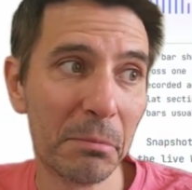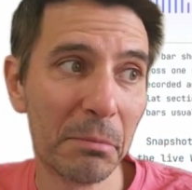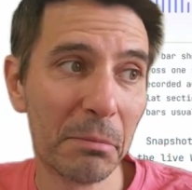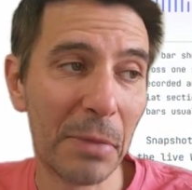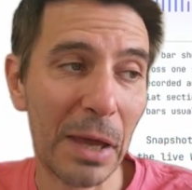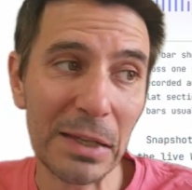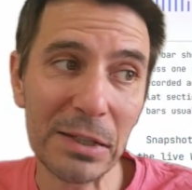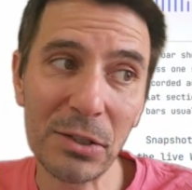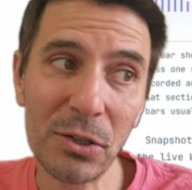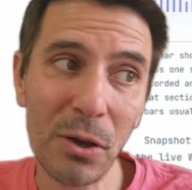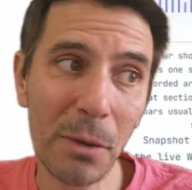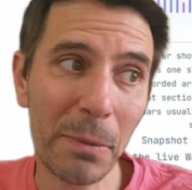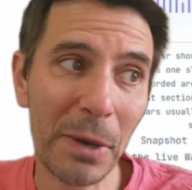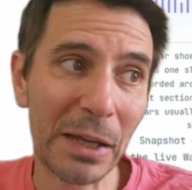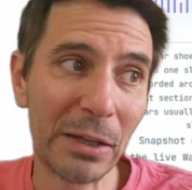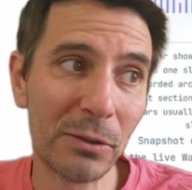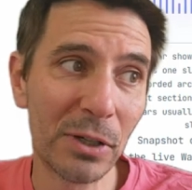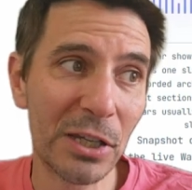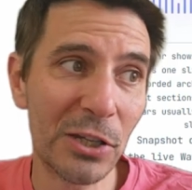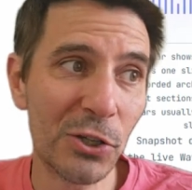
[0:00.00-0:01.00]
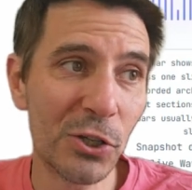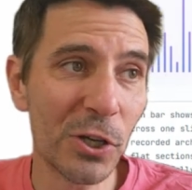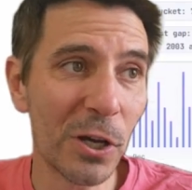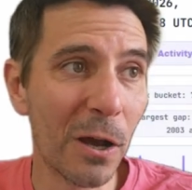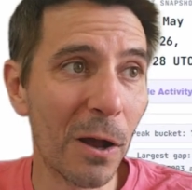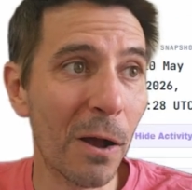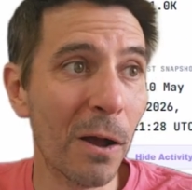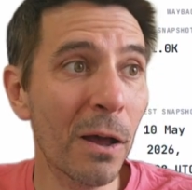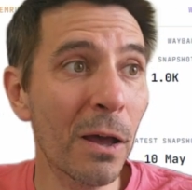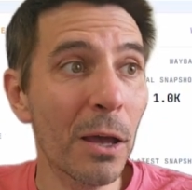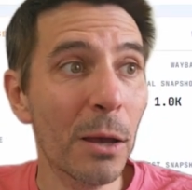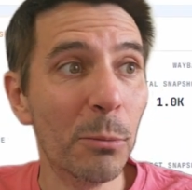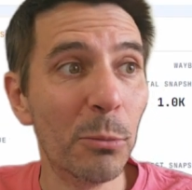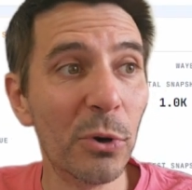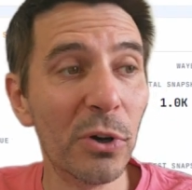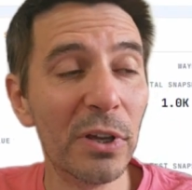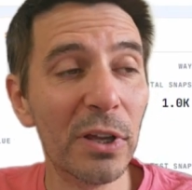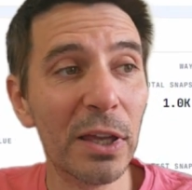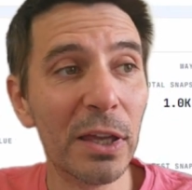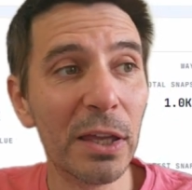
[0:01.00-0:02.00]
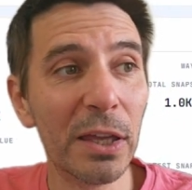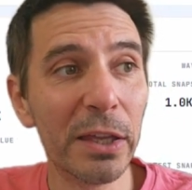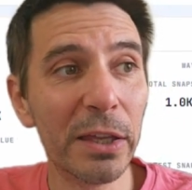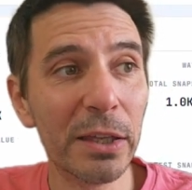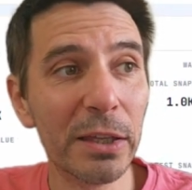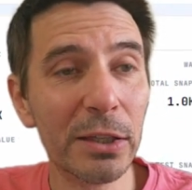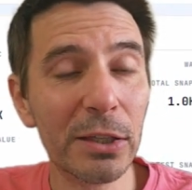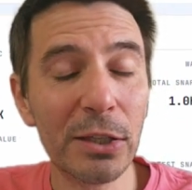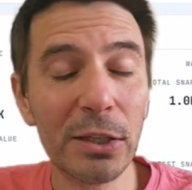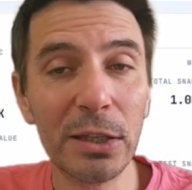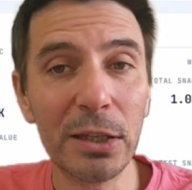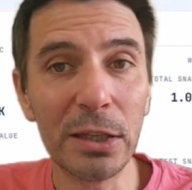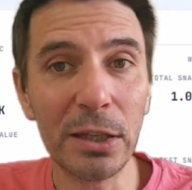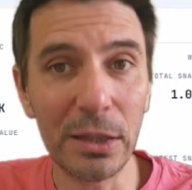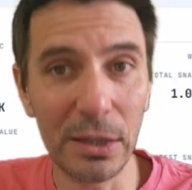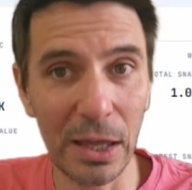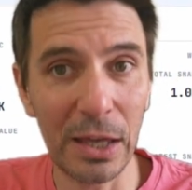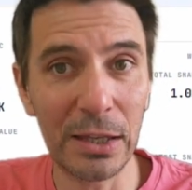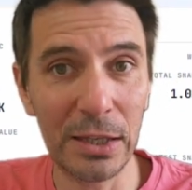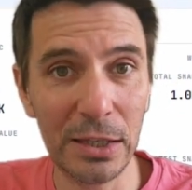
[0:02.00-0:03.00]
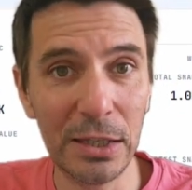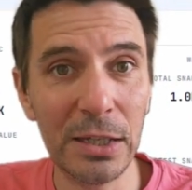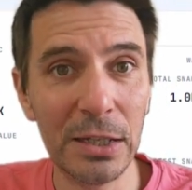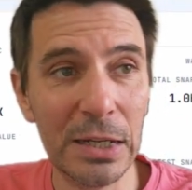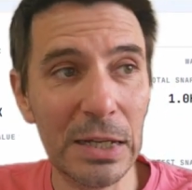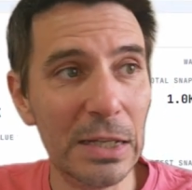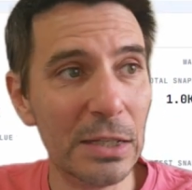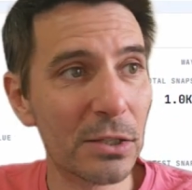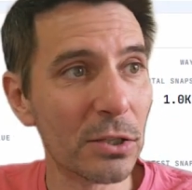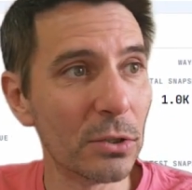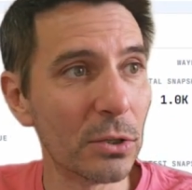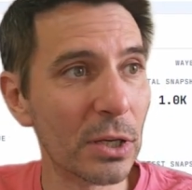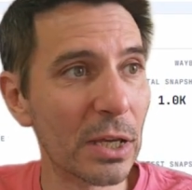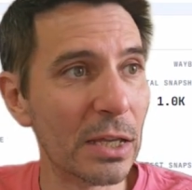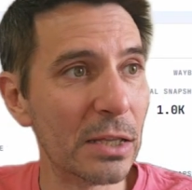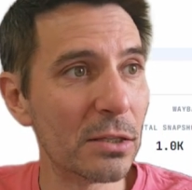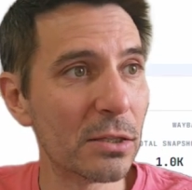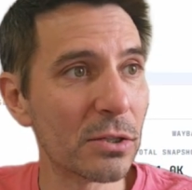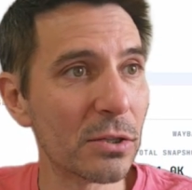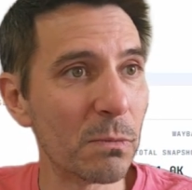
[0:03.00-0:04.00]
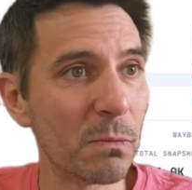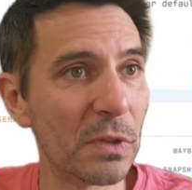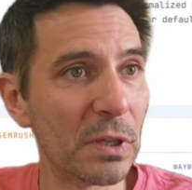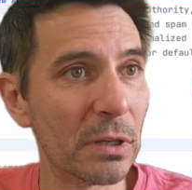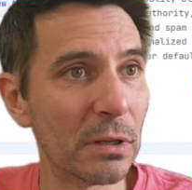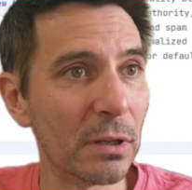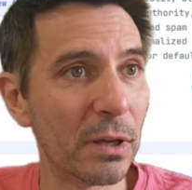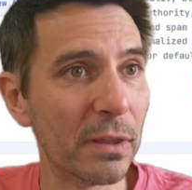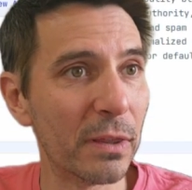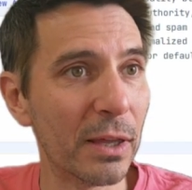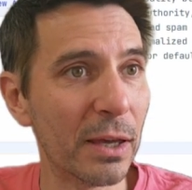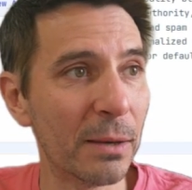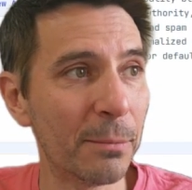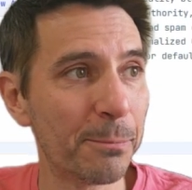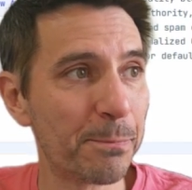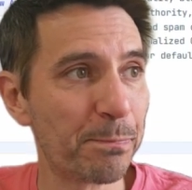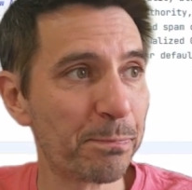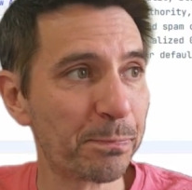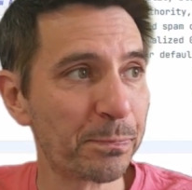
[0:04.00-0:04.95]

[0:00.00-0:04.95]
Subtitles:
that's not a bad looking chart, but that you need to look into something like that.